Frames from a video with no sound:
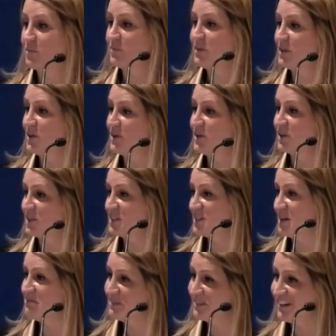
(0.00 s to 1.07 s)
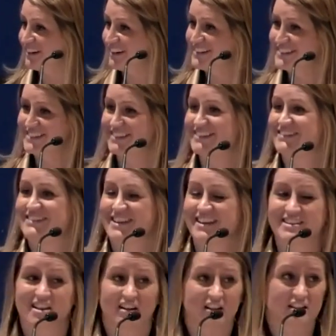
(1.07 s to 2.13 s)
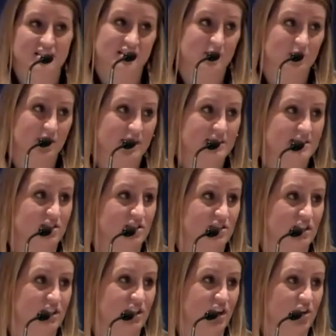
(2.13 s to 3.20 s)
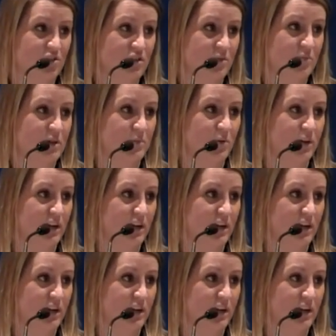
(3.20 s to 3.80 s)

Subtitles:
your contemporaries and younger siblings certainly know that people